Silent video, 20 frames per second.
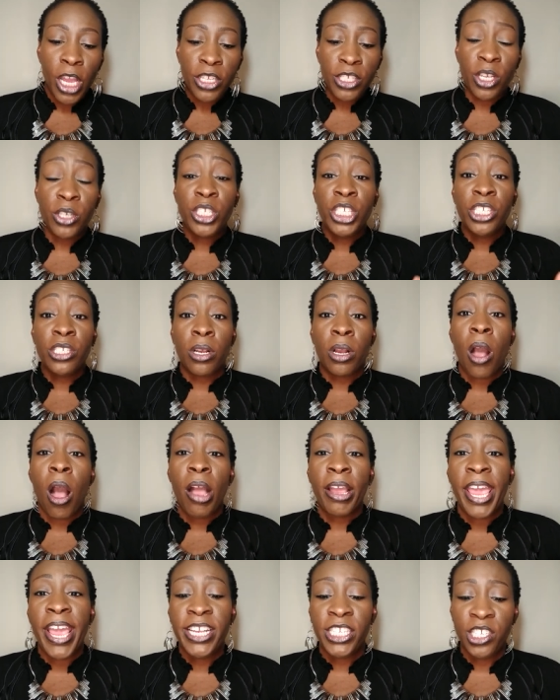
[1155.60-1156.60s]
So she's a
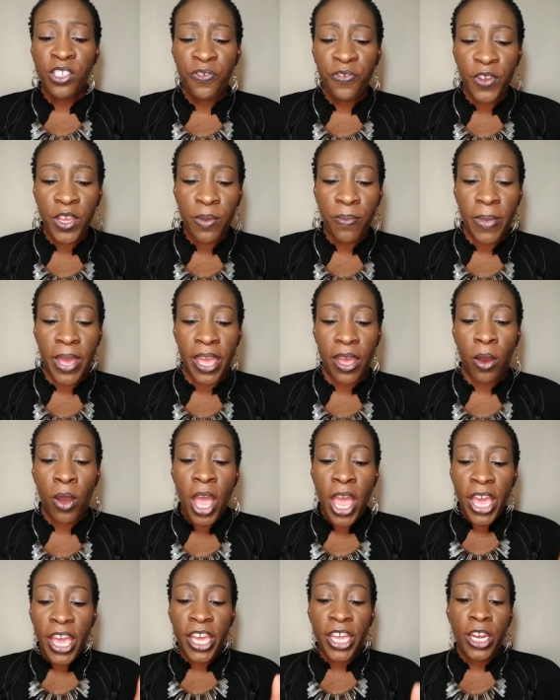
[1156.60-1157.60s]
Caucasian
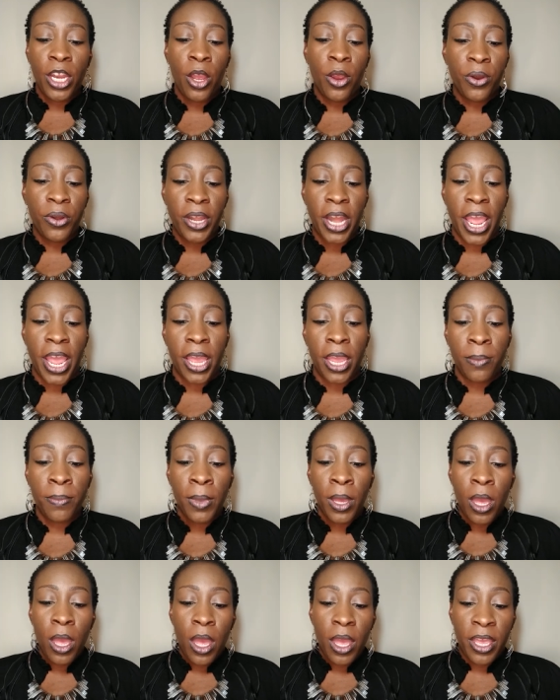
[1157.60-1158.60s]
female and her
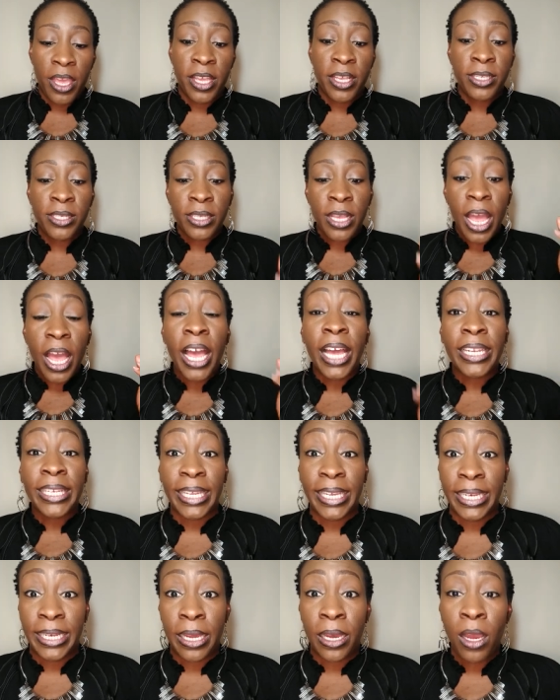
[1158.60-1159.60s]
name is
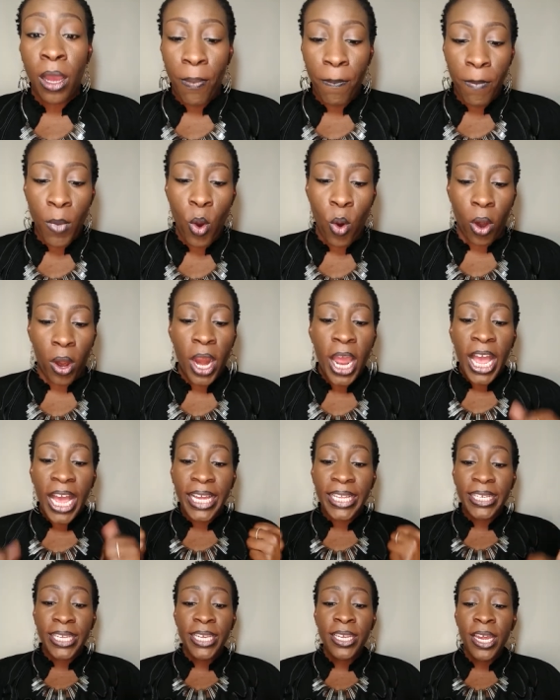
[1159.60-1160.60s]
Alina Moore.
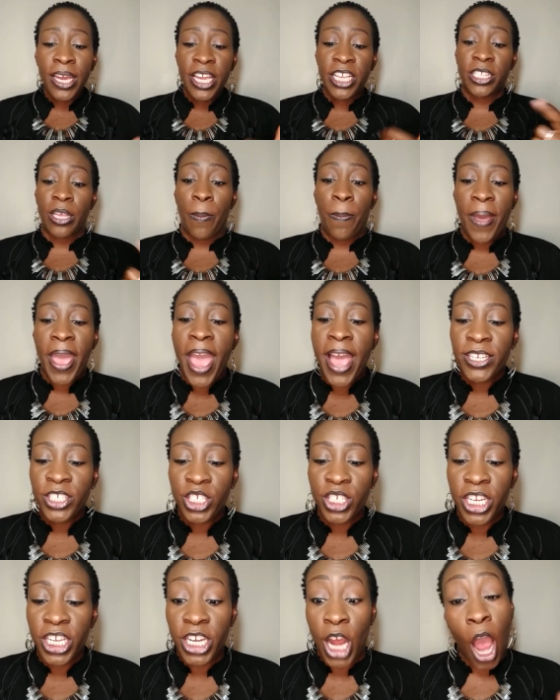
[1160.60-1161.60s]
Alina is a
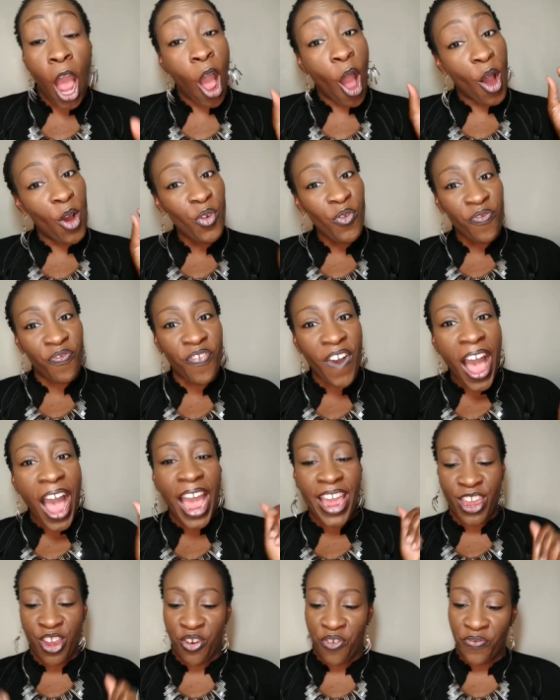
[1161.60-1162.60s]
passionate, on
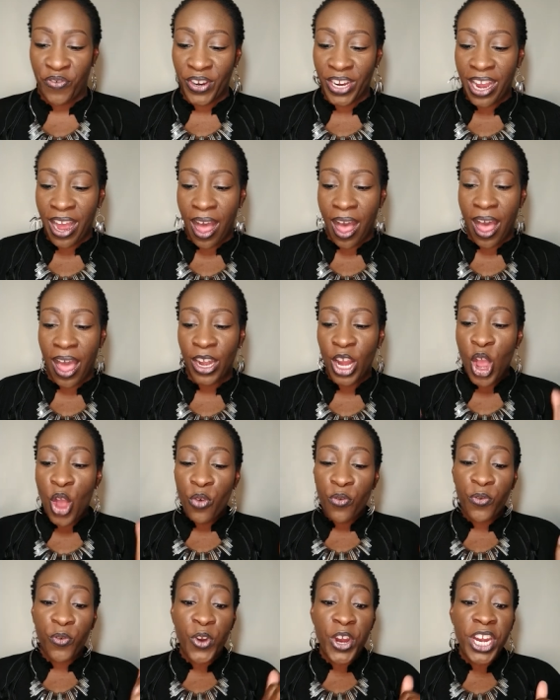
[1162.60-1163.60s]
fire for God,
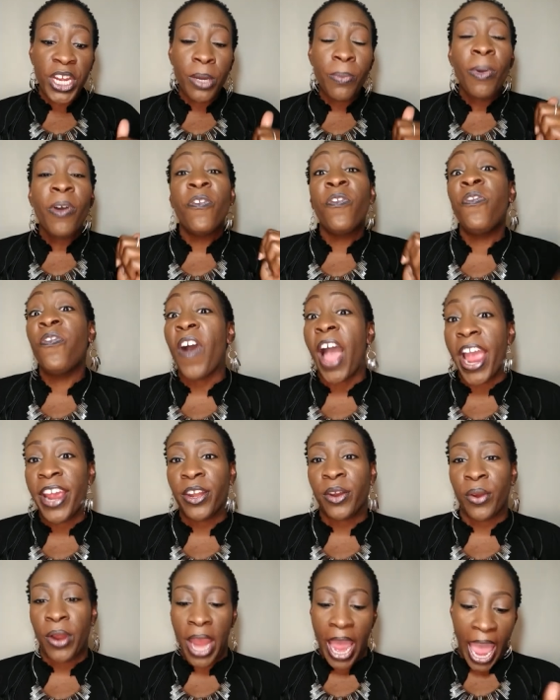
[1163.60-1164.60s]
freedom
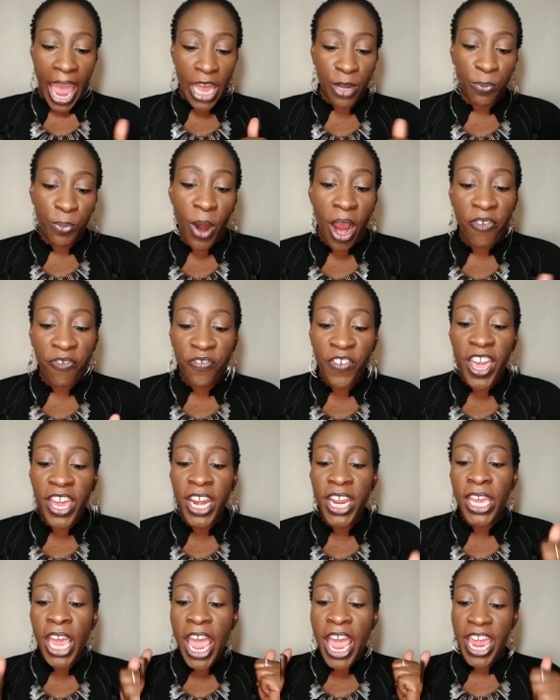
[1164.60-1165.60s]
fighter, and
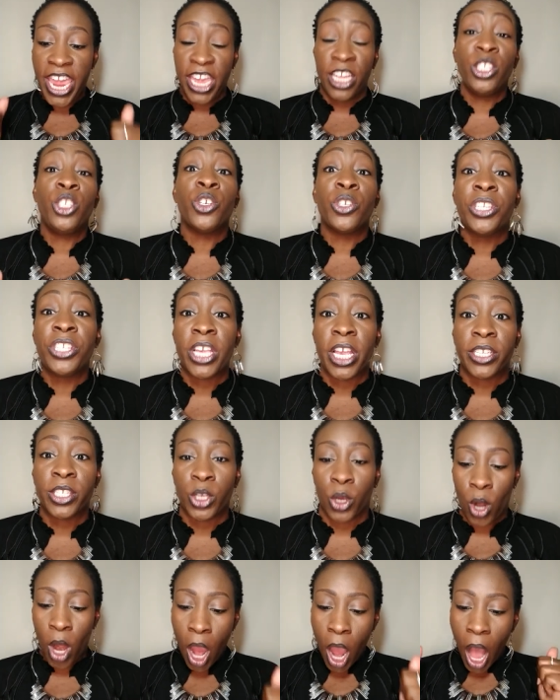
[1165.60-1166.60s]
prophetic
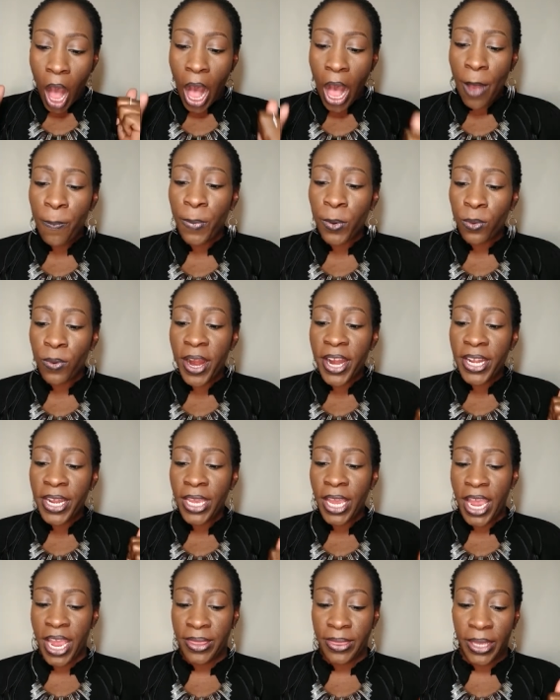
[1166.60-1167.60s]
intercessor,
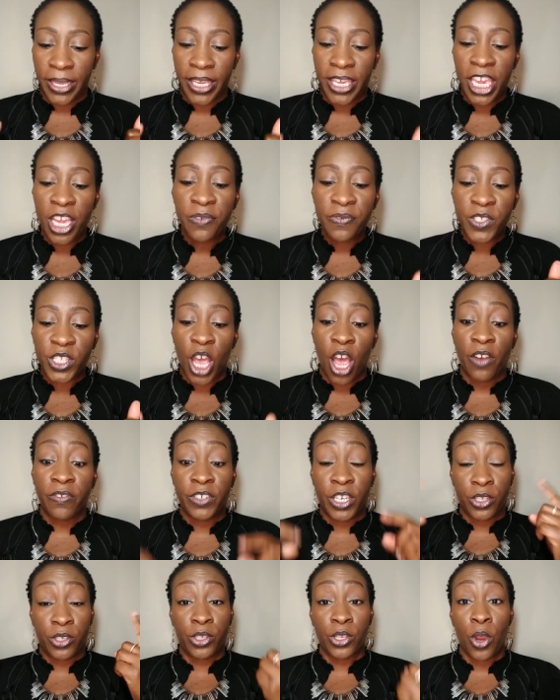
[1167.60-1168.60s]
operating in the gifts
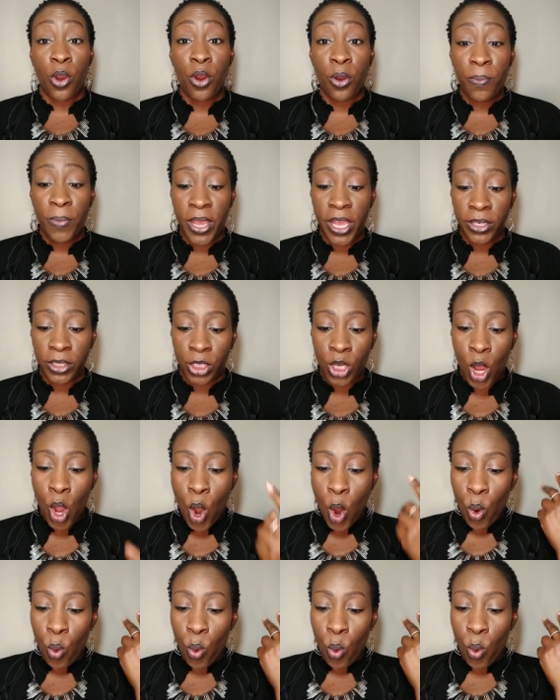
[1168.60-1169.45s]
of discernment,